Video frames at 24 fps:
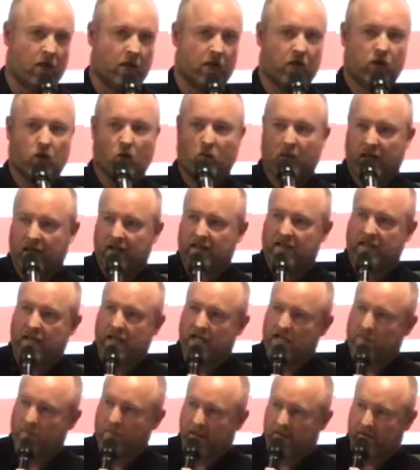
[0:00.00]
There's so many
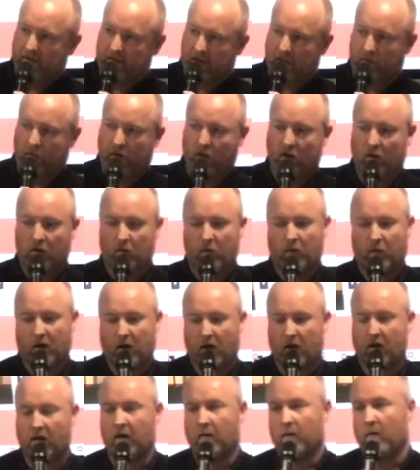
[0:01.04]
stats bandied about,
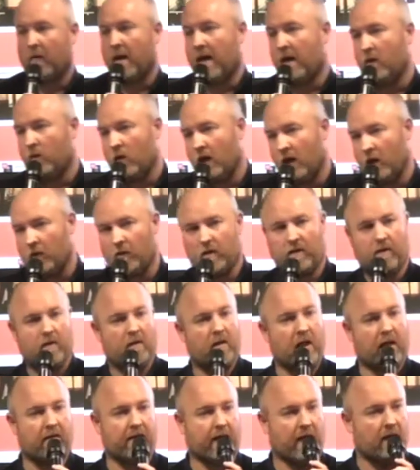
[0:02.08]
but the main one
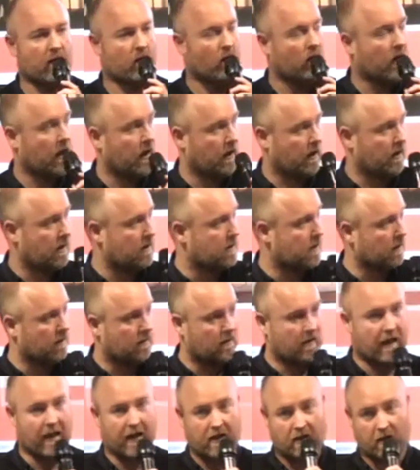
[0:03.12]
I'd, I'd take note here is
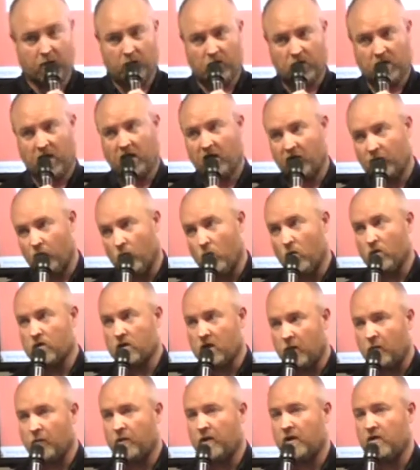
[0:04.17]
that 80% of most
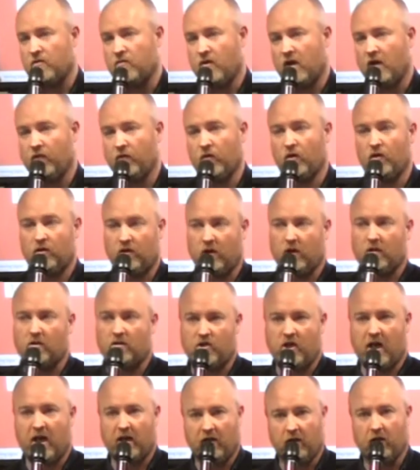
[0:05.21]
companies' revenue does
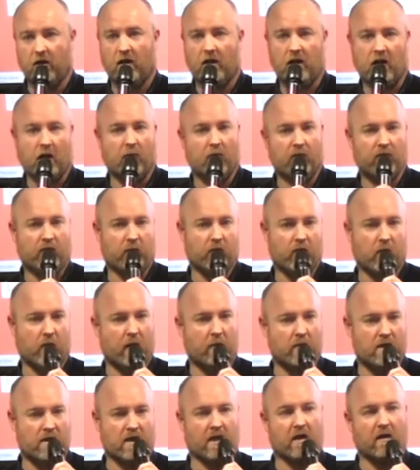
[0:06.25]
genuinely come from
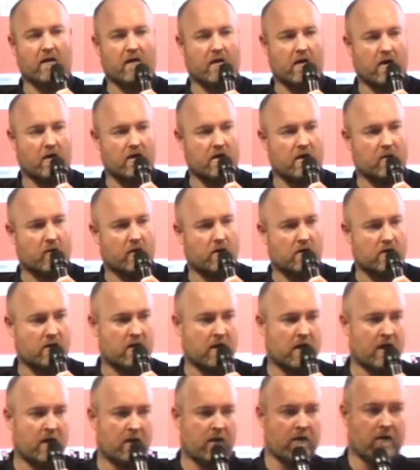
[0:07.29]
20% of their
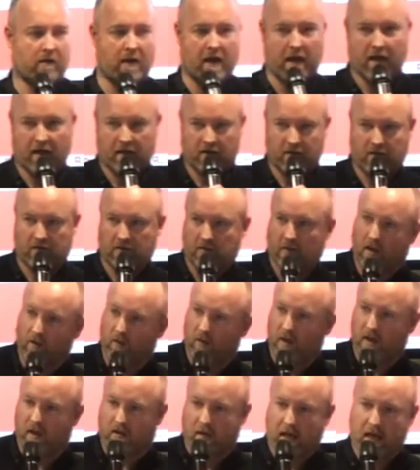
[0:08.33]
customers. That I
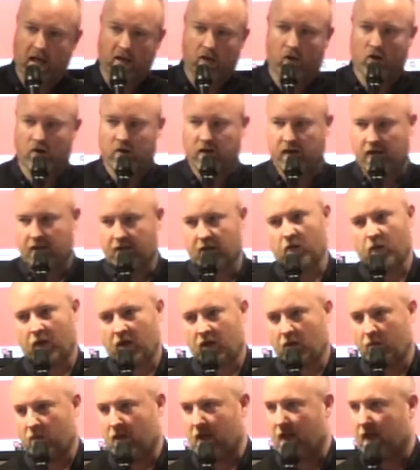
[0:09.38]
know you hear that a lot, the
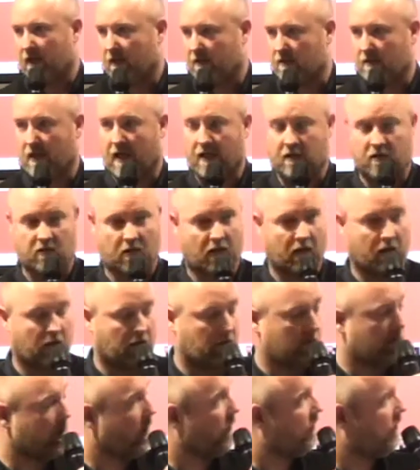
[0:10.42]
80-20, but that is actually
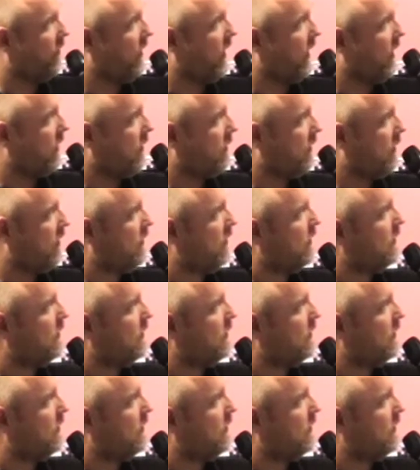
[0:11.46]
a fact.